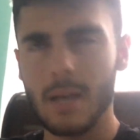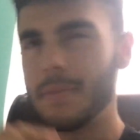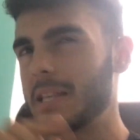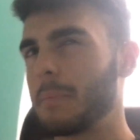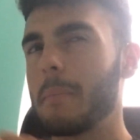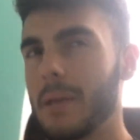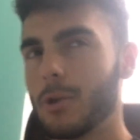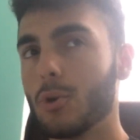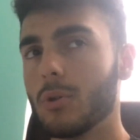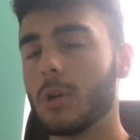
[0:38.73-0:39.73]
This might be
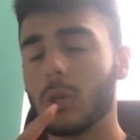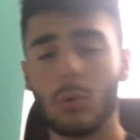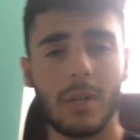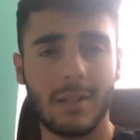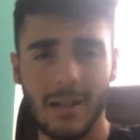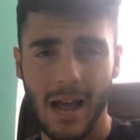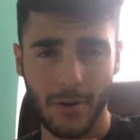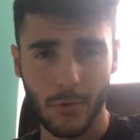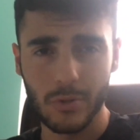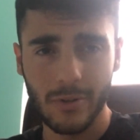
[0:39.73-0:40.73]
included in the
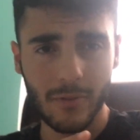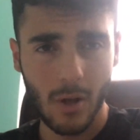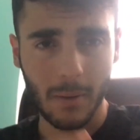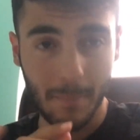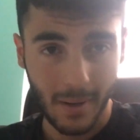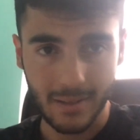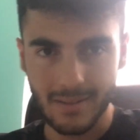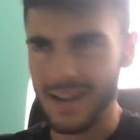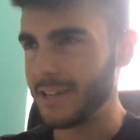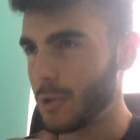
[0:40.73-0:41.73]
anniversary vlog, but
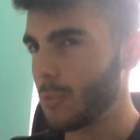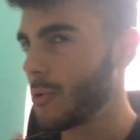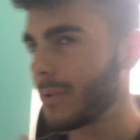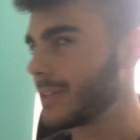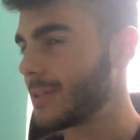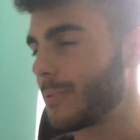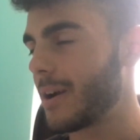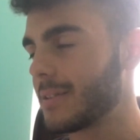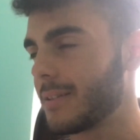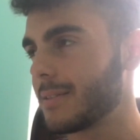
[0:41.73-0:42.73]
I don't know what the
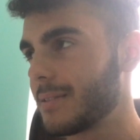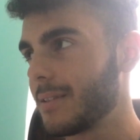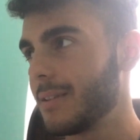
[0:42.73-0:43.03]
surprise is.